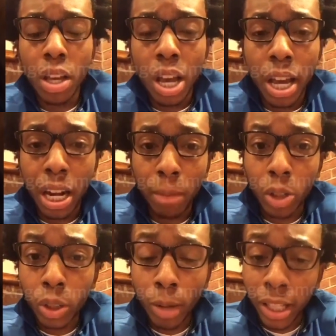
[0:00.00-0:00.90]
And I'm
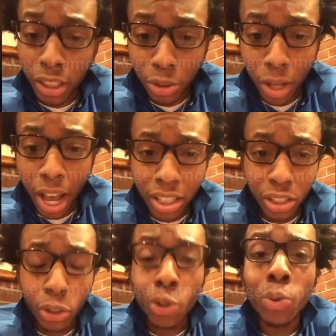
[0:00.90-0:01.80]
also asking you guys
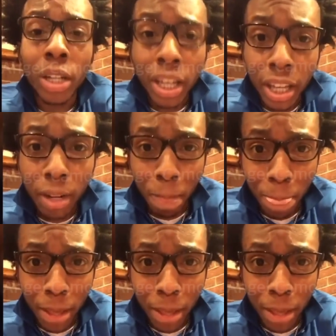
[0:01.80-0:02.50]
to tune in and